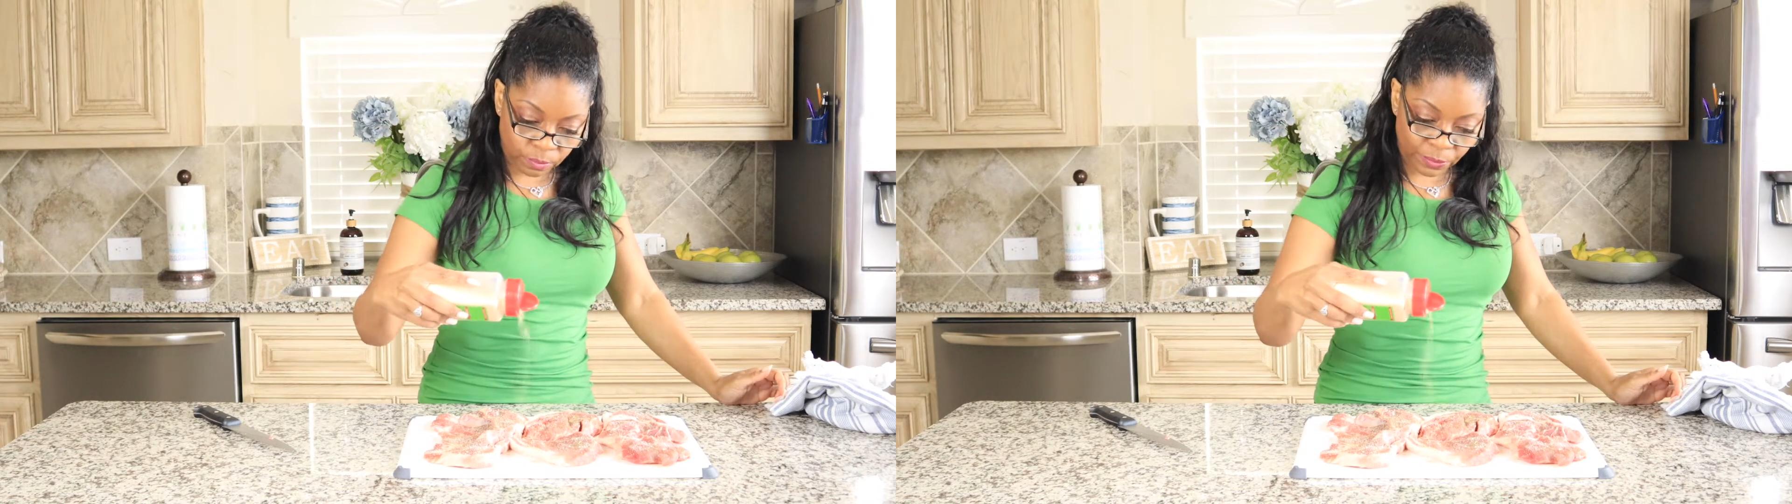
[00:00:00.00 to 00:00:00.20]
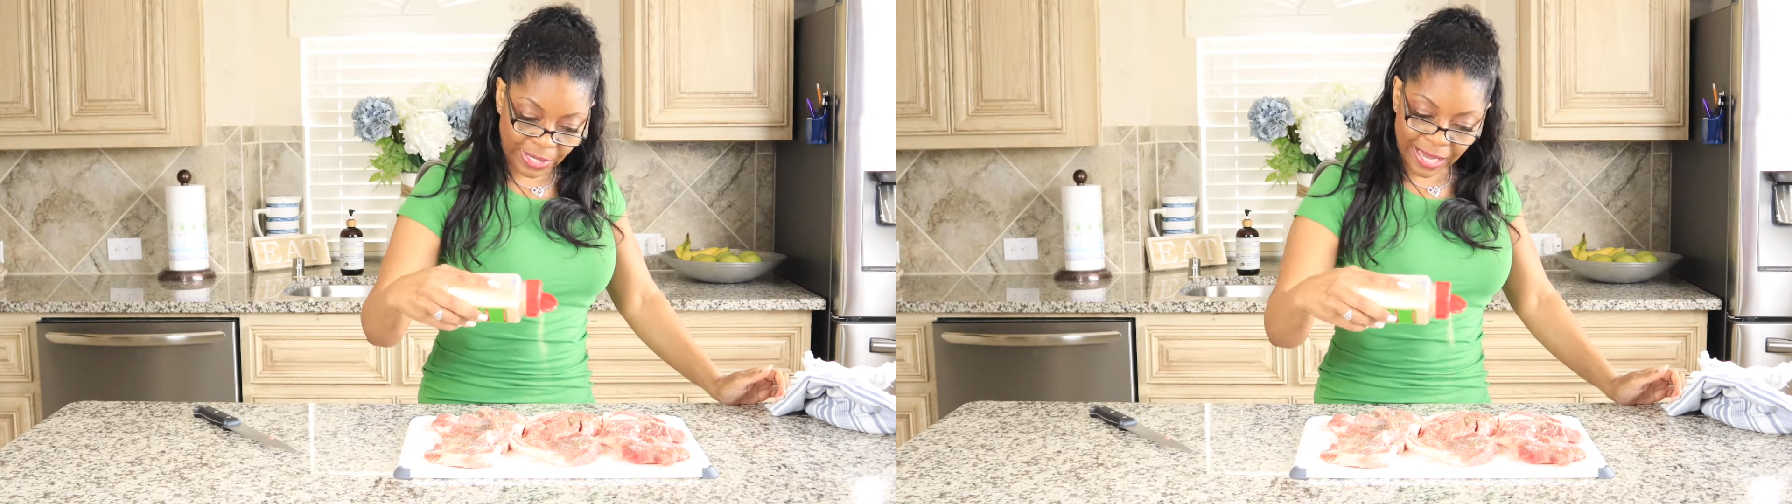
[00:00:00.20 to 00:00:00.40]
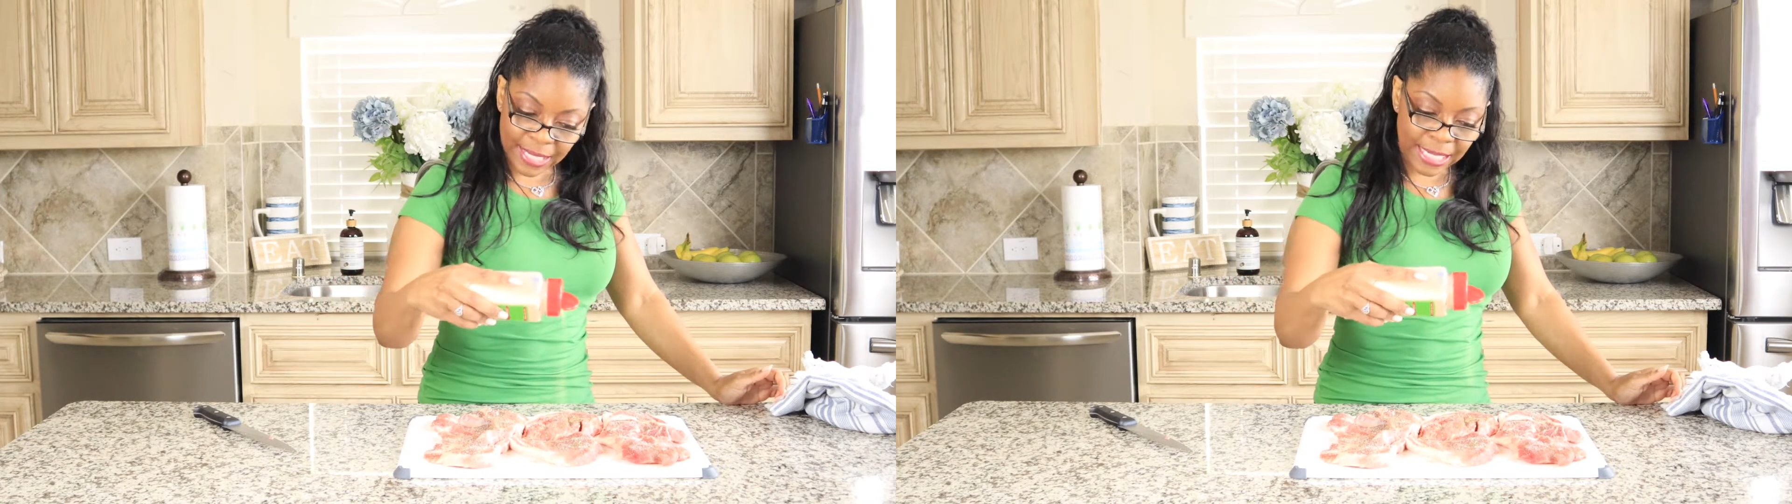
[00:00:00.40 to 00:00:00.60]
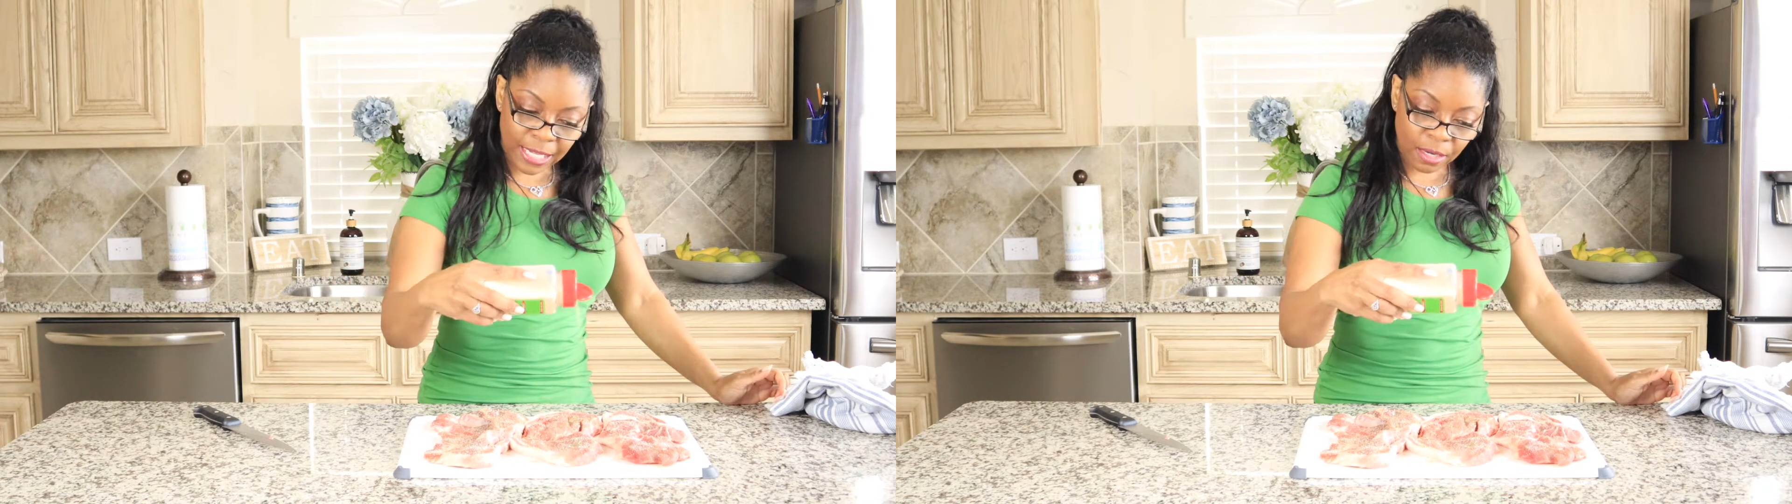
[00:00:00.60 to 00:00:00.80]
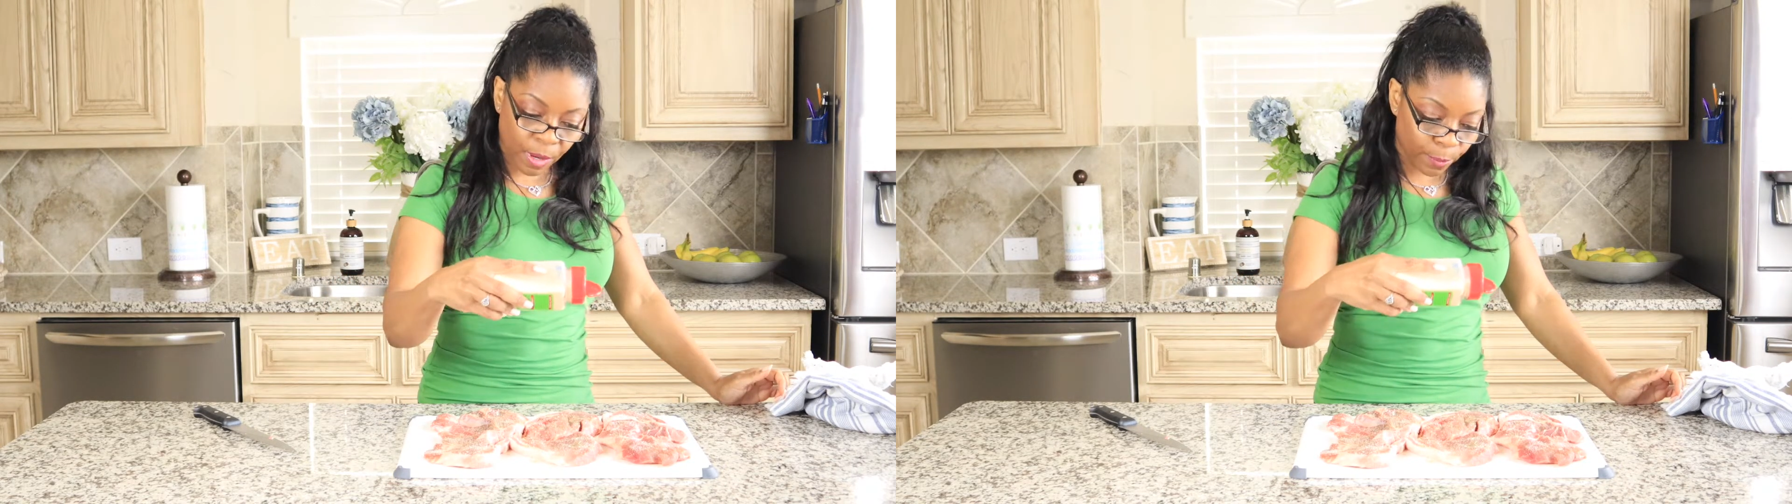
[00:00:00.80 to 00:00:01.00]
Like I
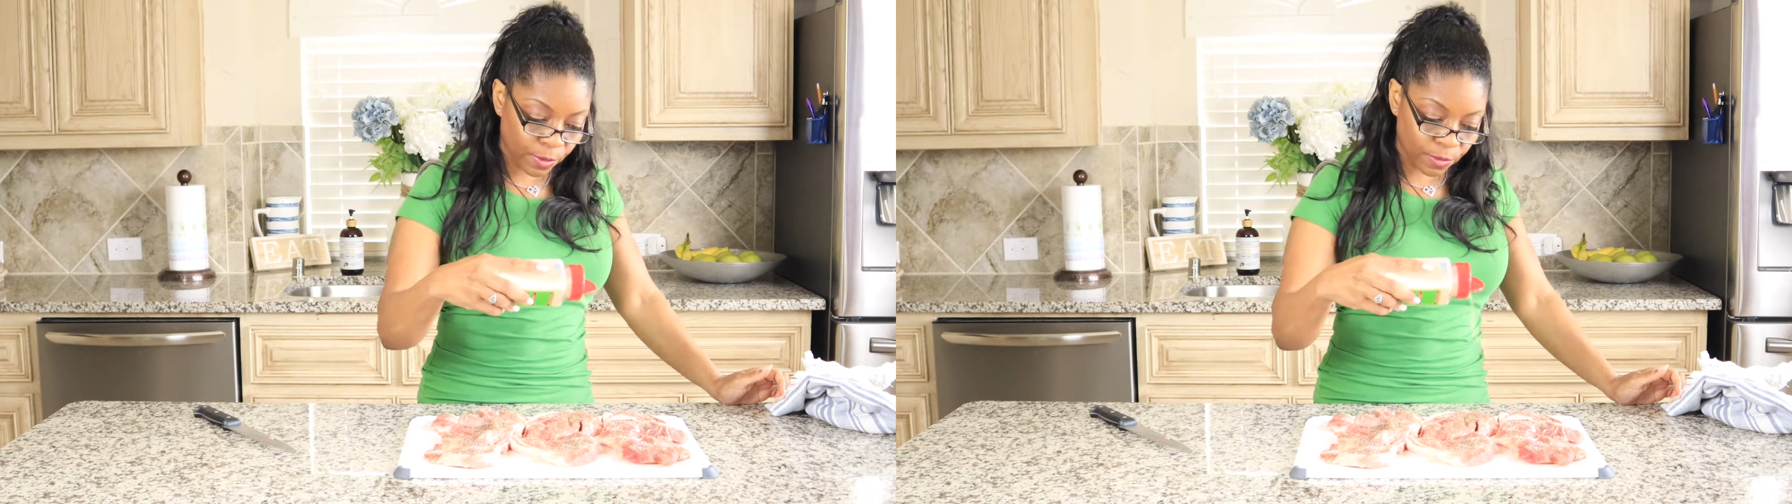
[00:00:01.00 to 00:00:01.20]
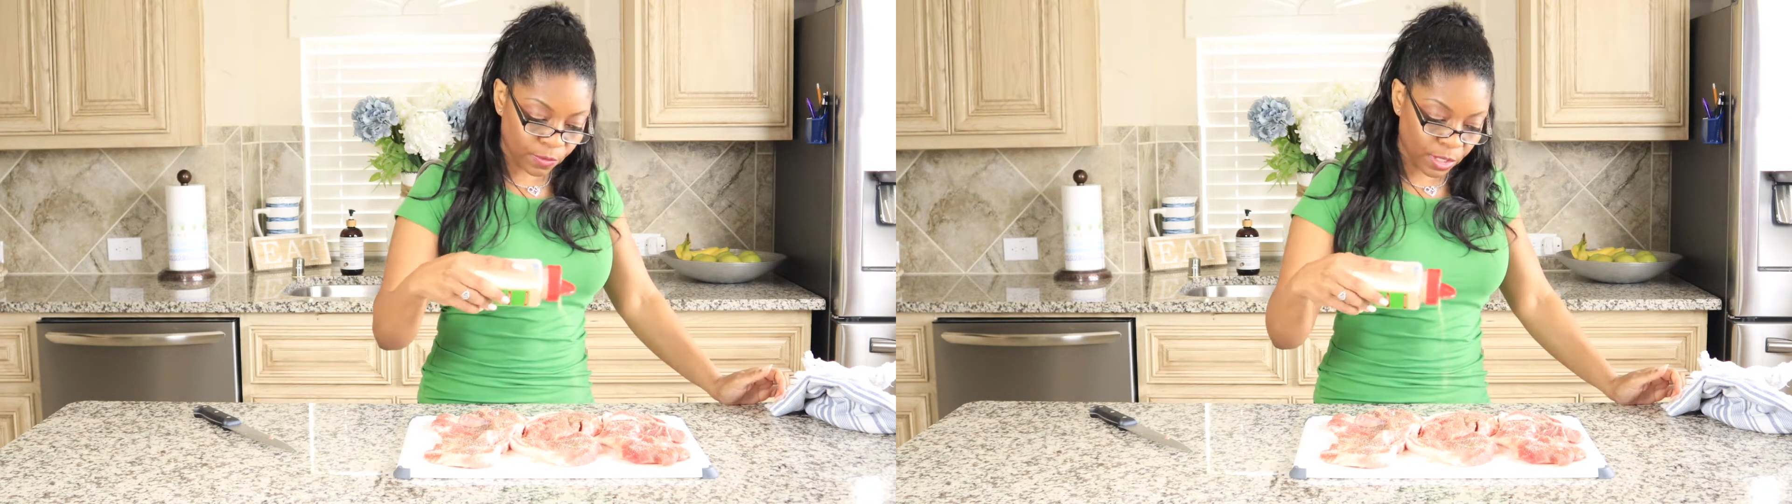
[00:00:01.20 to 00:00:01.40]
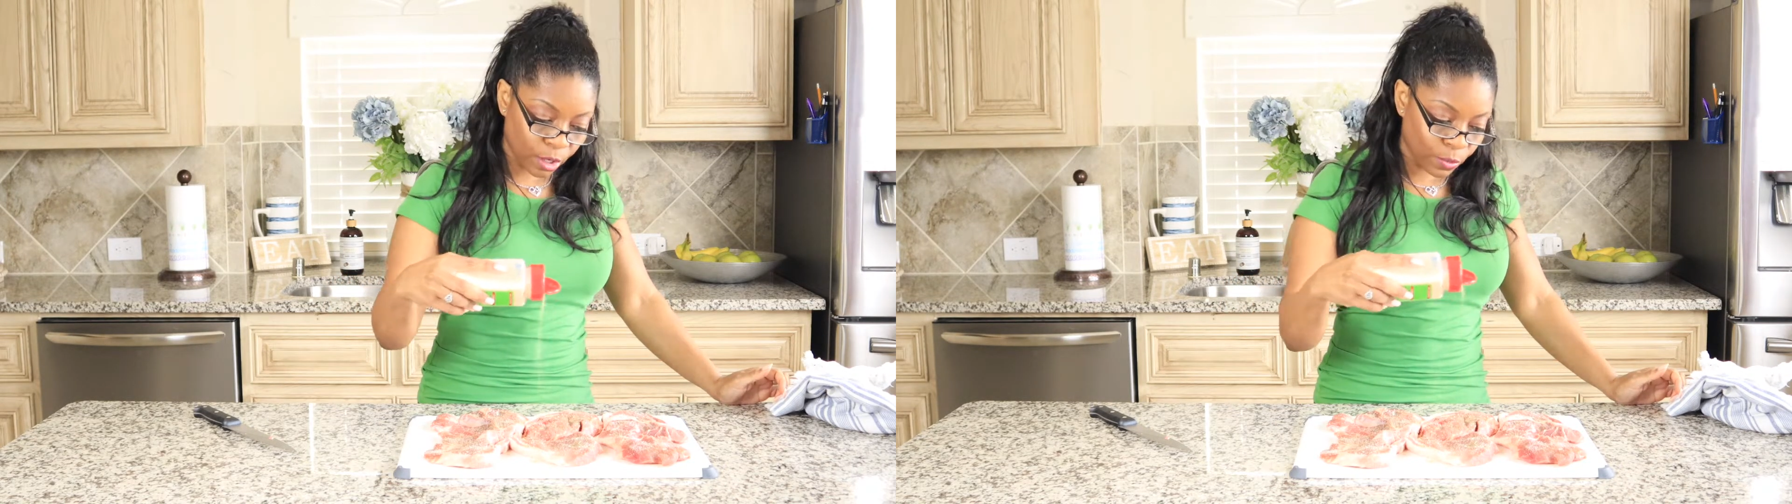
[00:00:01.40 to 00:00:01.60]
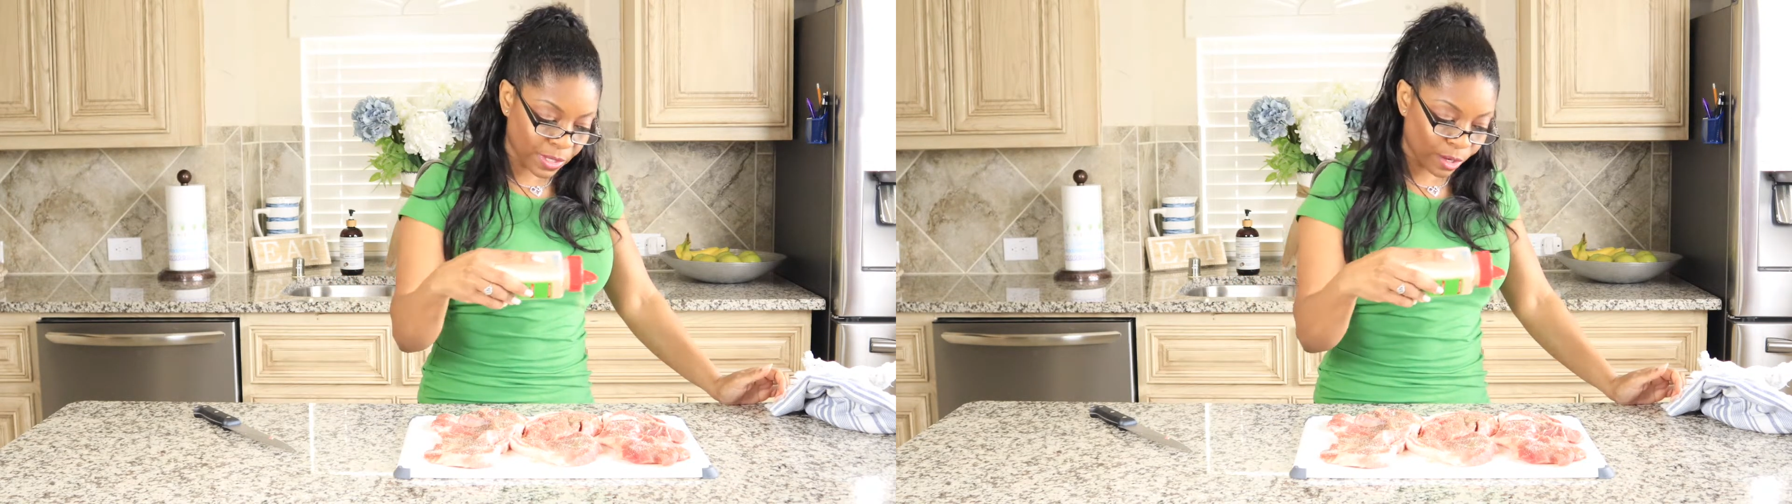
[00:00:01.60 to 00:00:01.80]
said in my previous videos,